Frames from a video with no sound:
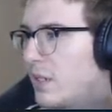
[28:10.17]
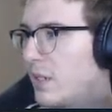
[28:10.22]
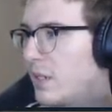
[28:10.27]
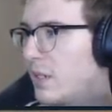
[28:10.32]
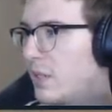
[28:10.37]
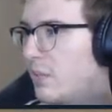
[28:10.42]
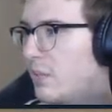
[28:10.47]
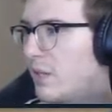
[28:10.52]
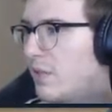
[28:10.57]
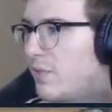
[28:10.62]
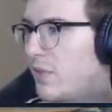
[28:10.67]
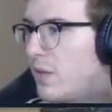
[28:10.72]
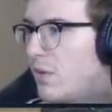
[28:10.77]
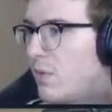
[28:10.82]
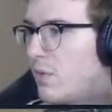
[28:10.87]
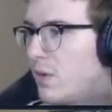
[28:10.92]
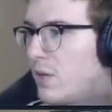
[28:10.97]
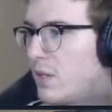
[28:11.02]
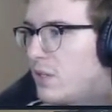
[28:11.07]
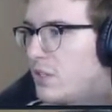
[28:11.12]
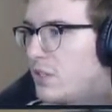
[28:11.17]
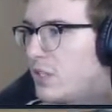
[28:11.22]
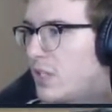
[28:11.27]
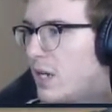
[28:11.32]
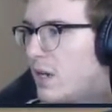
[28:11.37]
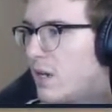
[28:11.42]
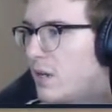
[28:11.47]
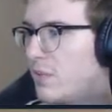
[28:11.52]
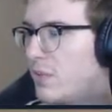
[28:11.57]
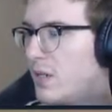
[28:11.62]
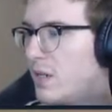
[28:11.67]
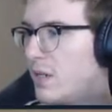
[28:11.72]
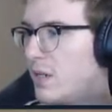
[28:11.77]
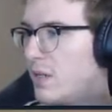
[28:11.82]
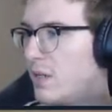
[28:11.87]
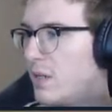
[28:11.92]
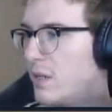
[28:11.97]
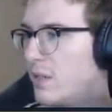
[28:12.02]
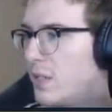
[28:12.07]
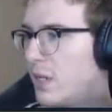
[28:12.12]
But if there were a Scarab
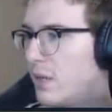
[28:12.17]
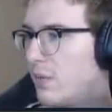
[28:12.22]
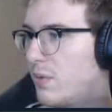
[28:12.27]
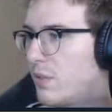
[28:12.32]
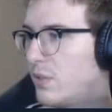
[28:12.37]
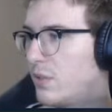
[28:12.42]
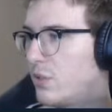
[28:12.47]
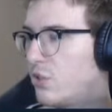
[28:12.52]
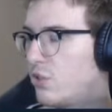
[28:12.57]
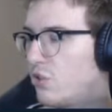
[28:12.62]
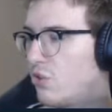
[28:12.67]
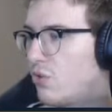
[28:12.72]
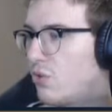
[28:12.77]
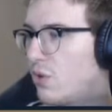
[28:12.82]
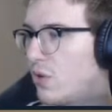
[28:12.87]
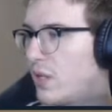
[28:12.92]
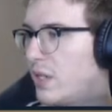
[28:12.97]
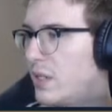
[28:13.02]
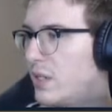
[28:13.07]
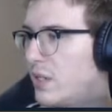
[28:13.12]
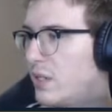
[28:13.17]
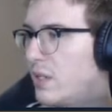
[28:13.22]
here that were destroyed...